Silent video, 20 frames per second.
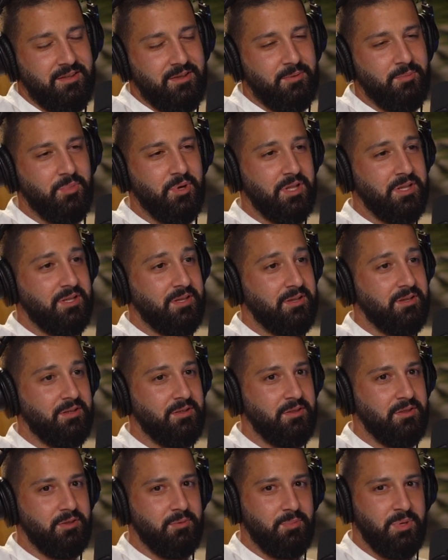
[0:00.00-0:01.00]
But
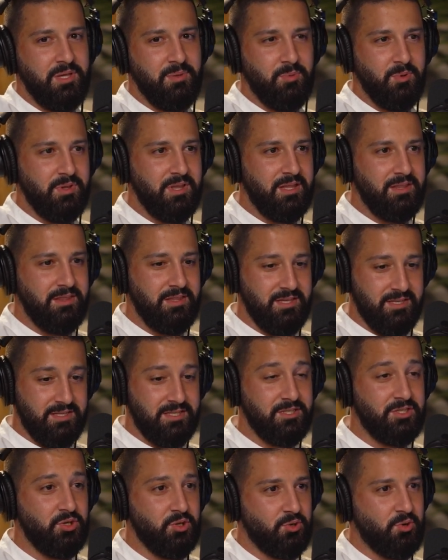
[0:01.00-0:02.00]
the people that this
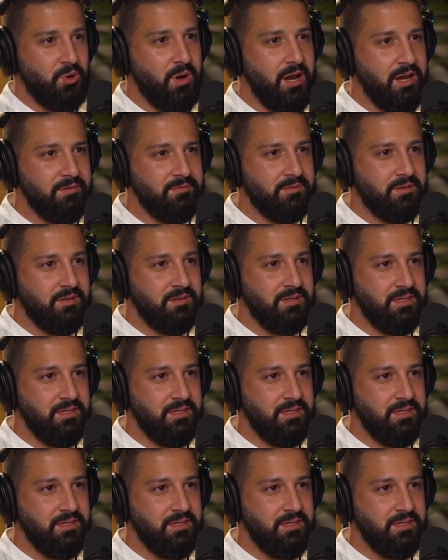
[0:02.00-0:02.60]
is your craft,